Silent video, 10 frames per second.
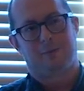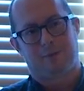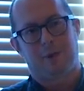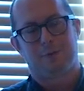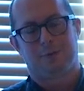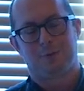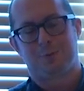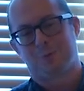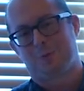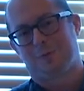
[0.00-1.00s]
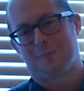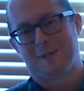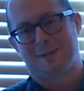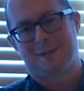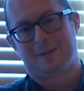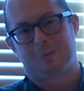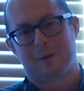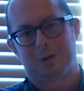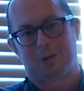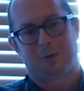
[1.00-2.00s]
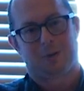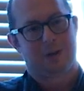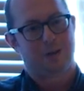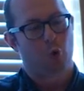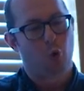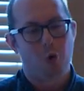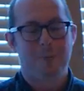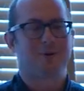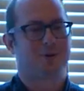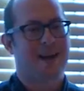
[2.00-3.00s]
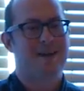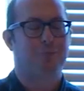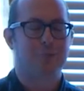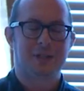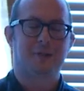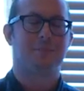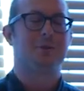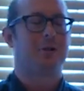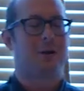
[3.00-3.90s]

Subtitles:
flow through to one of the bits which in almost every government